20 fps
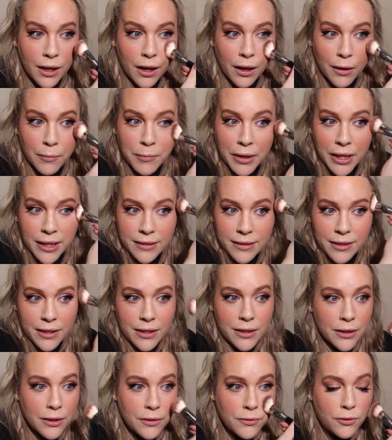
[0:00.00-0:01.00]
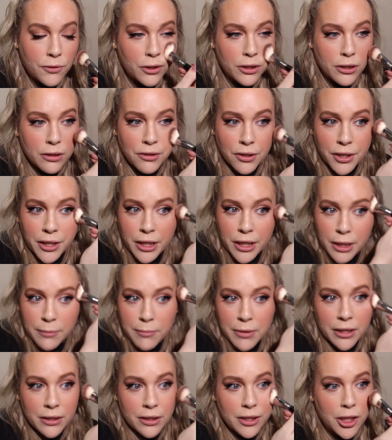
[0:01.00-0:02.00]
Amazing for
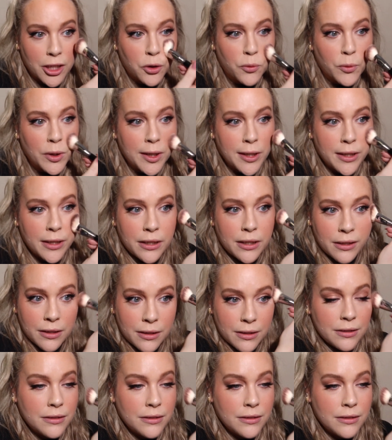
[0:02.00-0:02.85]
cream and liquid,